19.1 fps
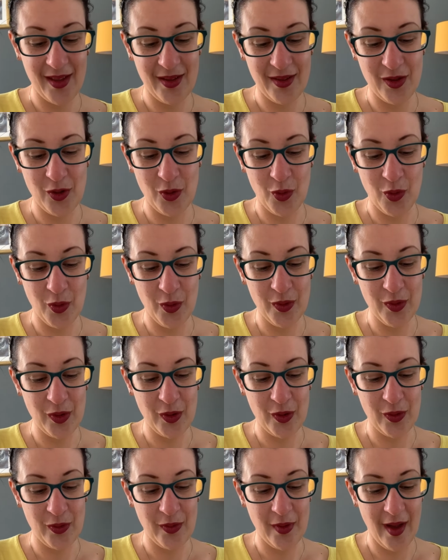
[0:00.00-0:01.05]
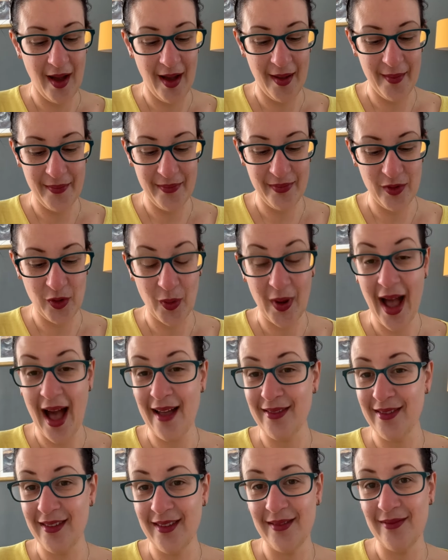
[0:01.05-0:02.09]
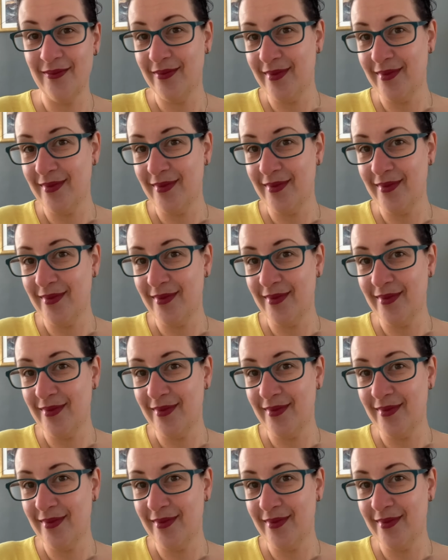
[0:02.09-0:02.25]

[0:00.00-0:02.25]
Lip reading: to count